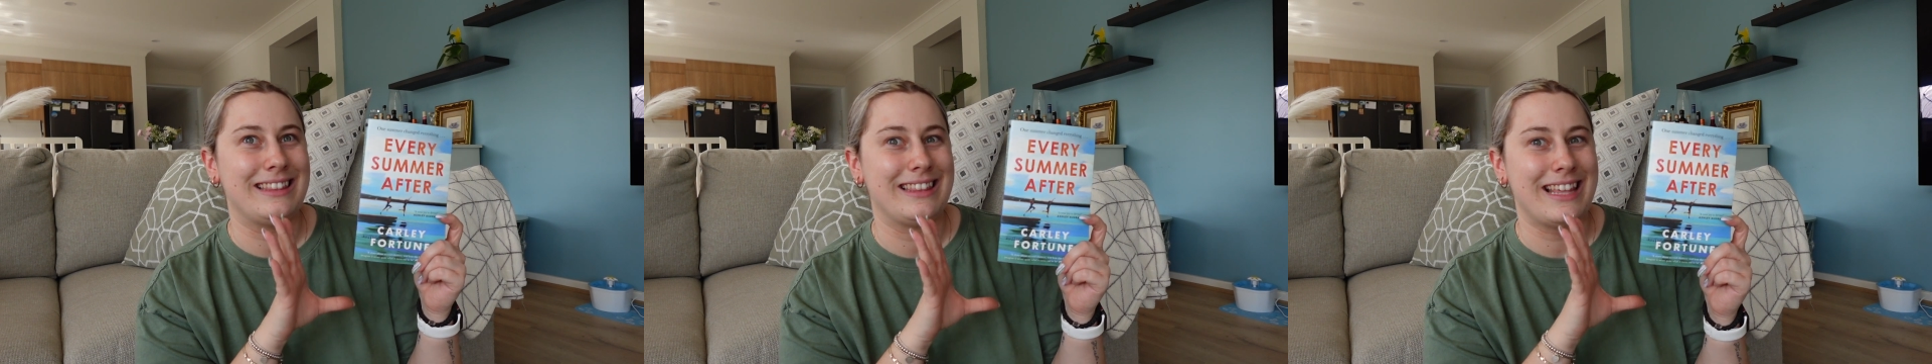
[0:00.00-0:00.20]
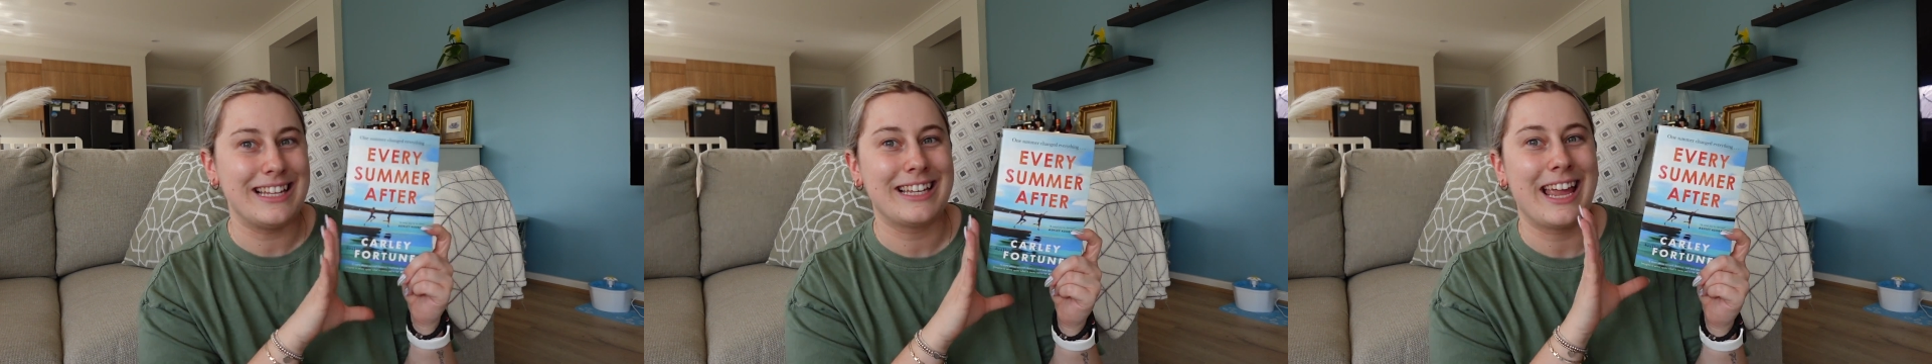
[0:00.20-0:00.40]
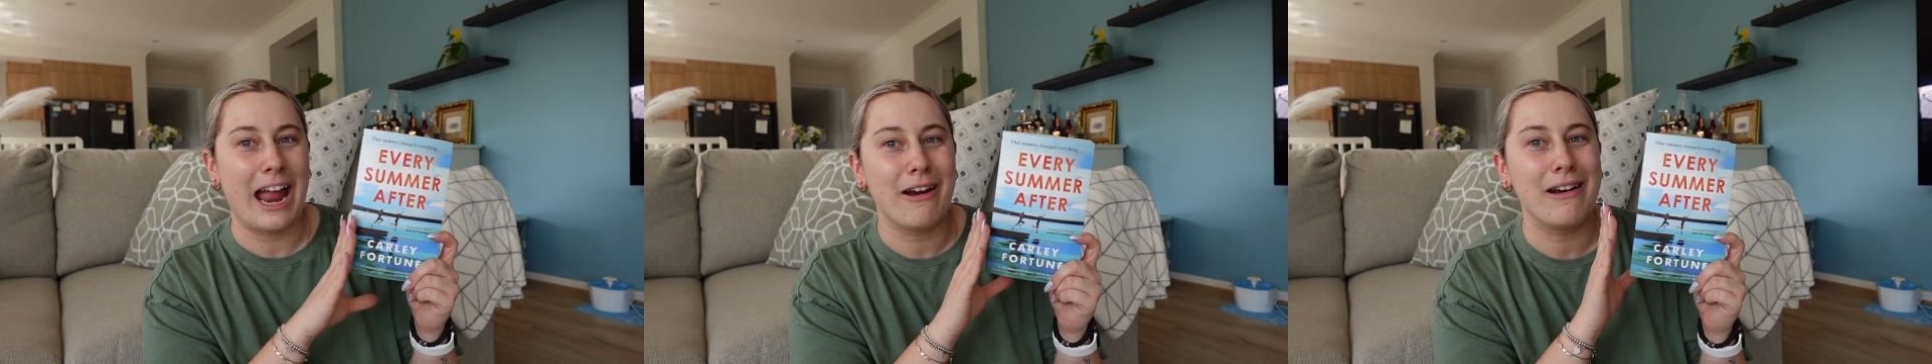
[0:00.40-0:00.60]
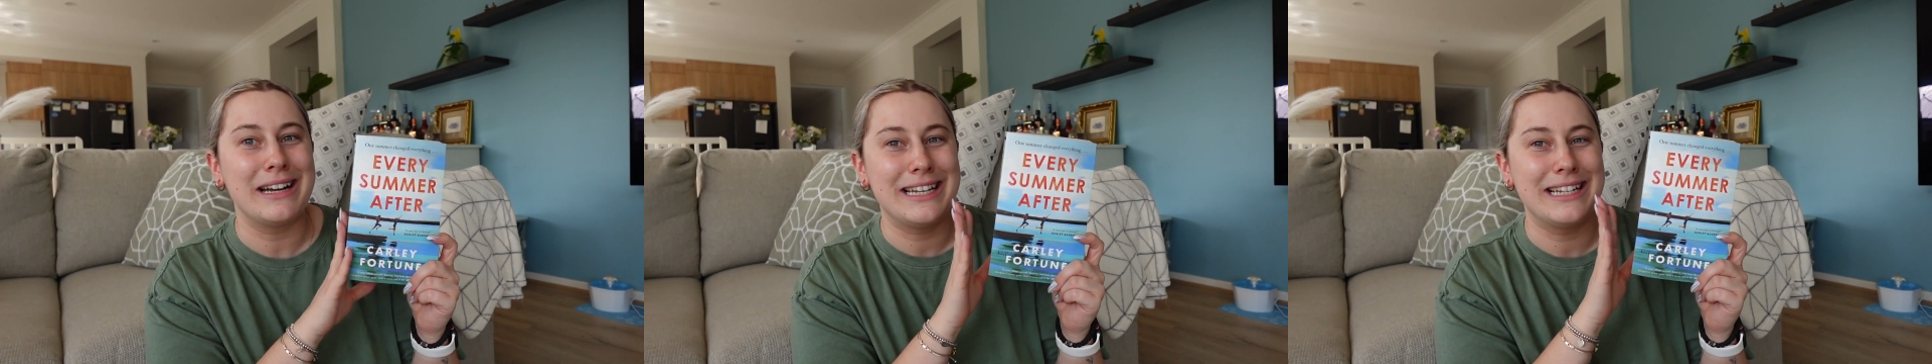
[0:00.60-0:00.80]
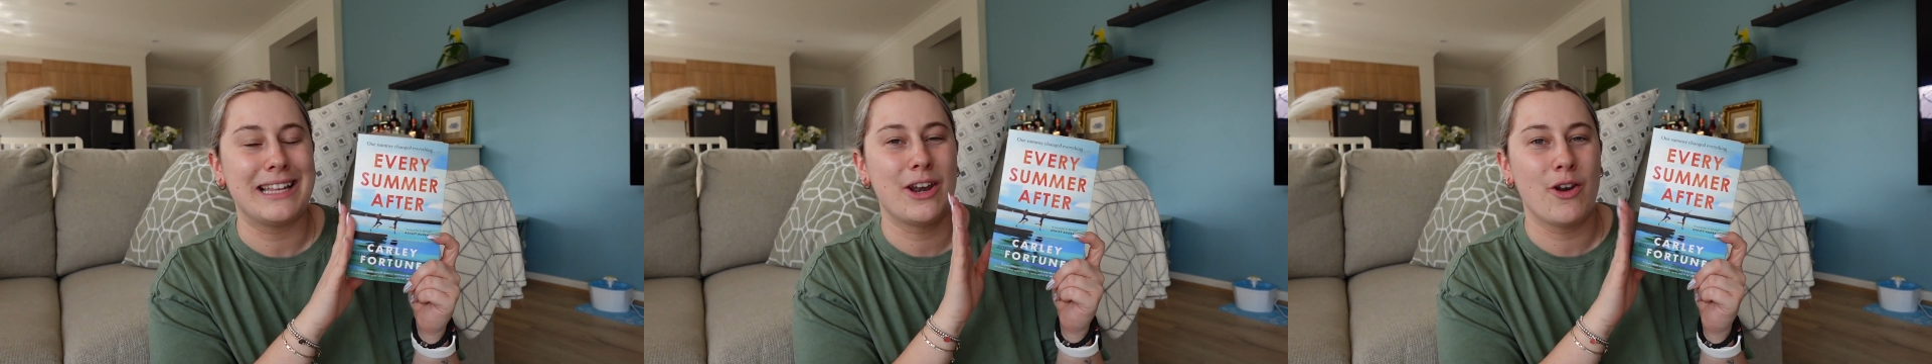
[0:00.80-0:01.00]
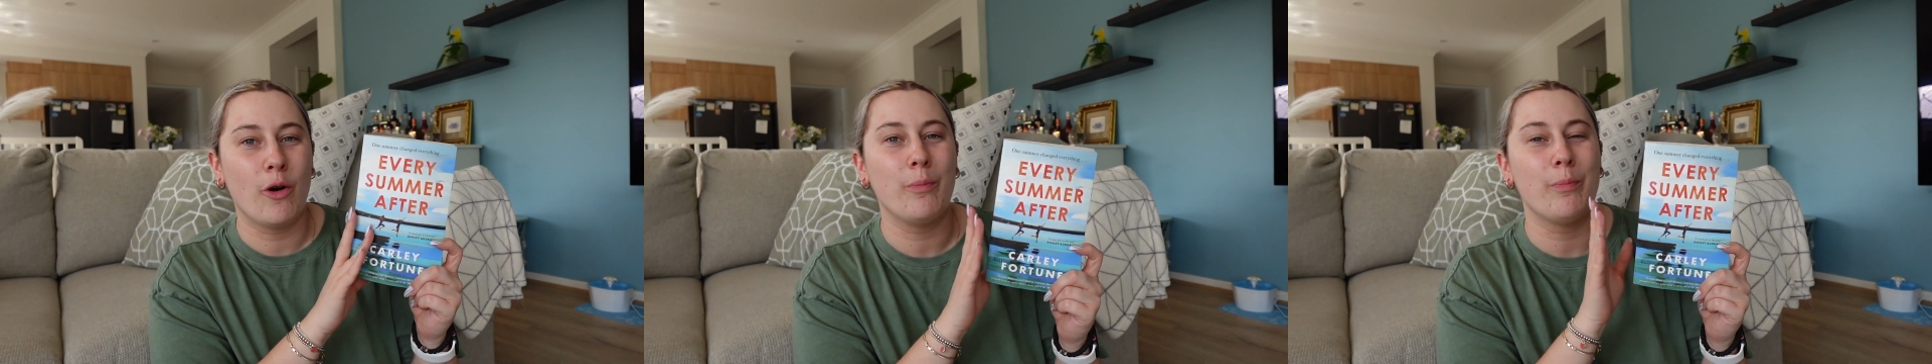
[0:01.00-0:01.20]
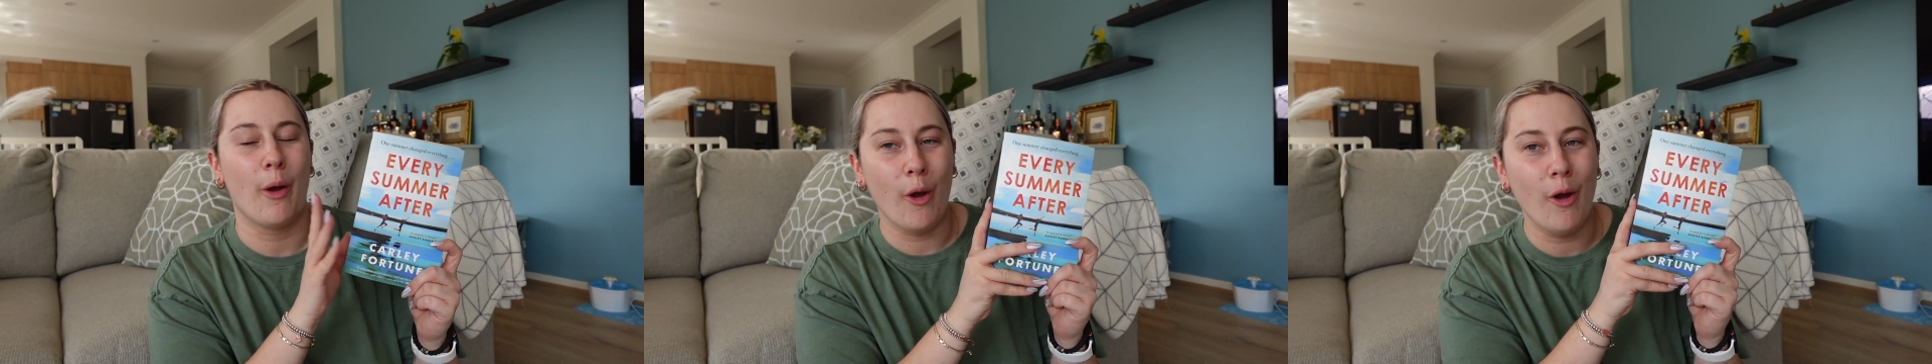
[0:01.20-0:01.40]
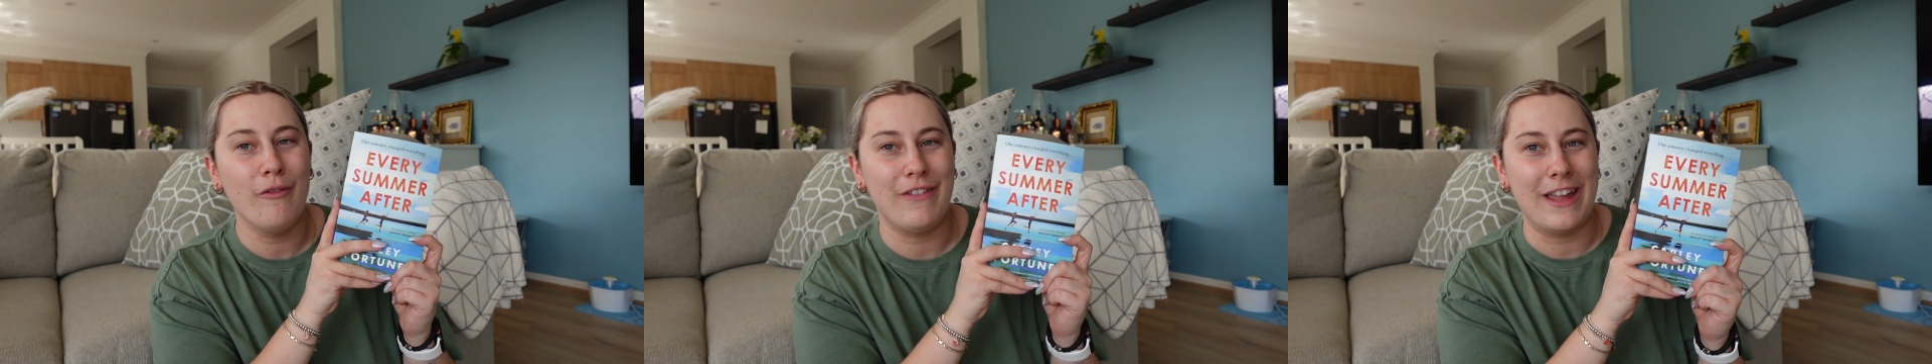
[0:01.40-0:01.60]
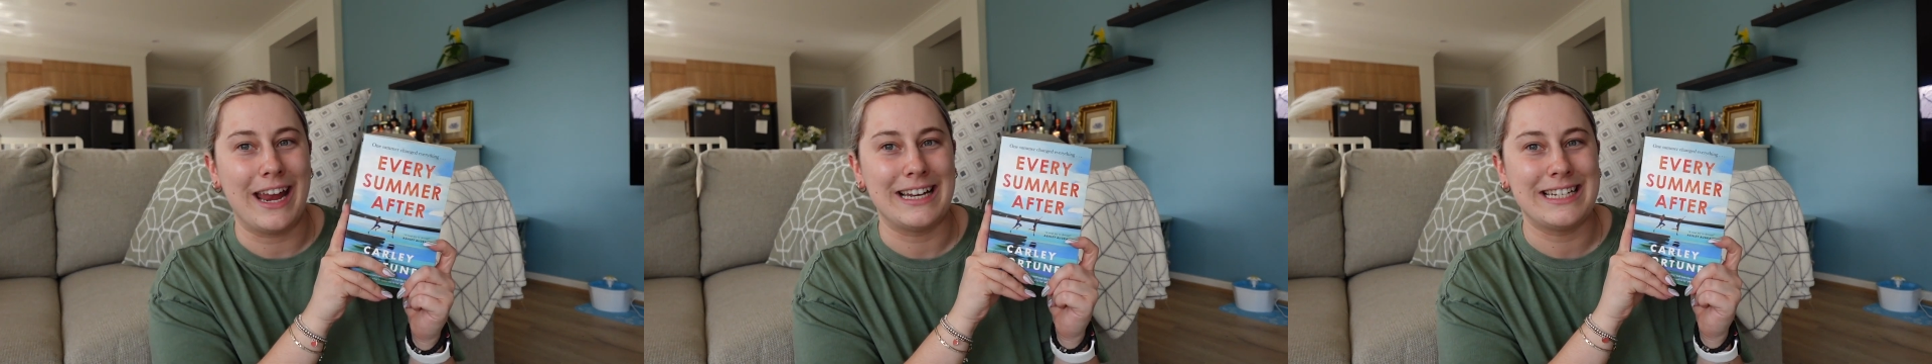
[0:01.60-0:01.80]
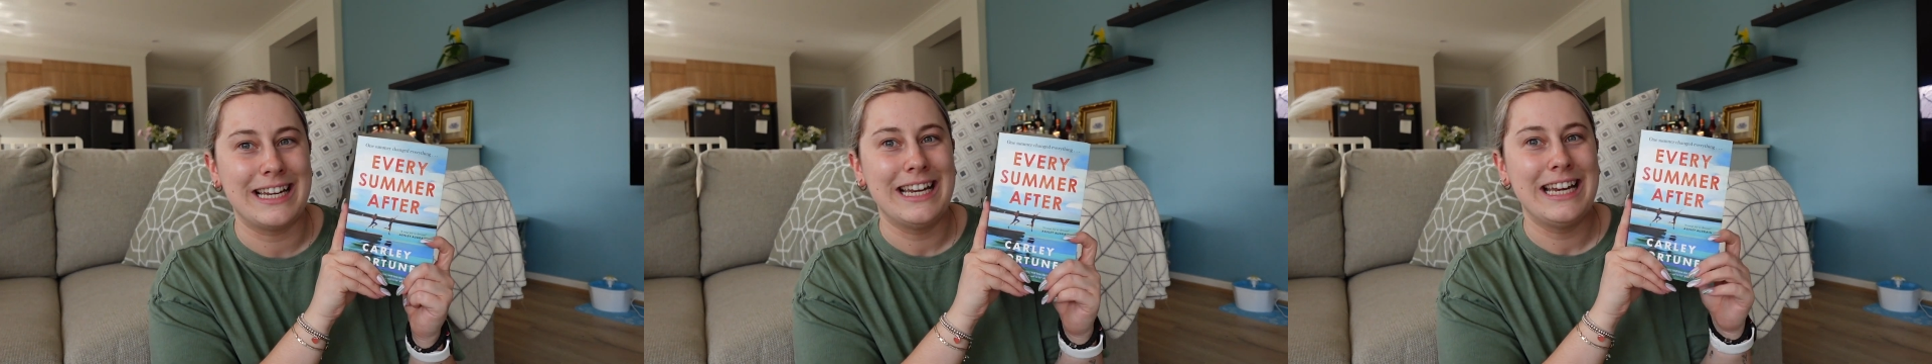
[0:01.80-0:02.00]
these characters are not
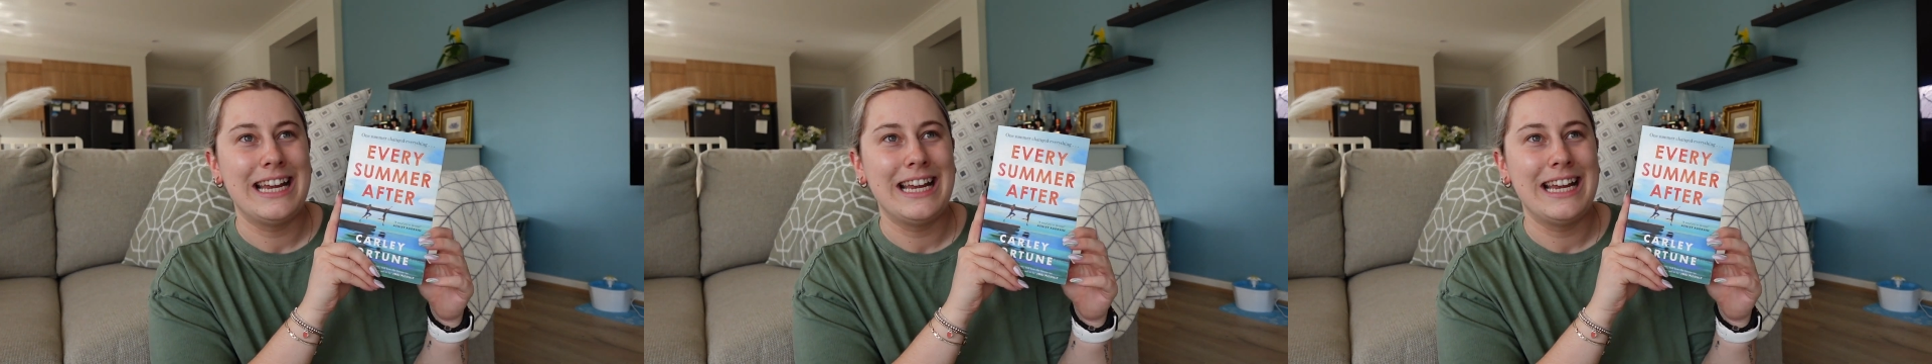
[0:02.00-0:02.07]
perfect.